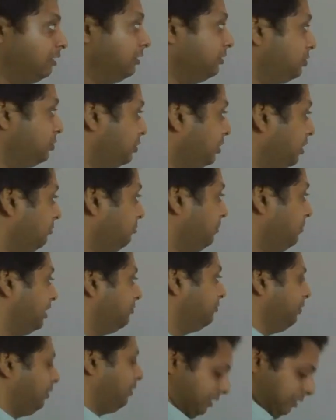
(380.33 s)
use a big
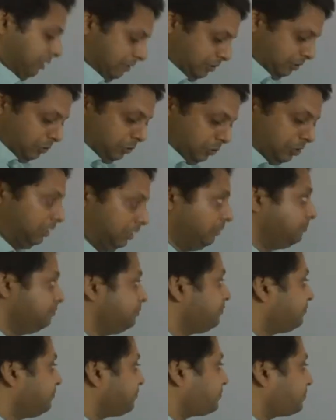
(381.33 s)
font. Okay.
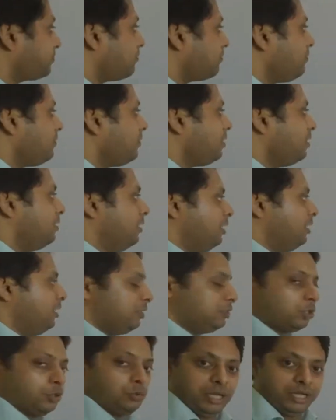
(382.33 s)

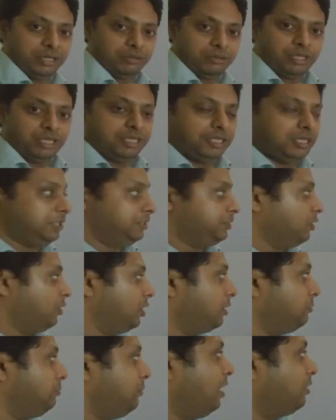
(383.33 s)
So when we
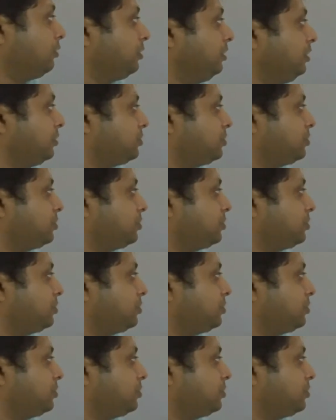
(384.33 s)
talk about this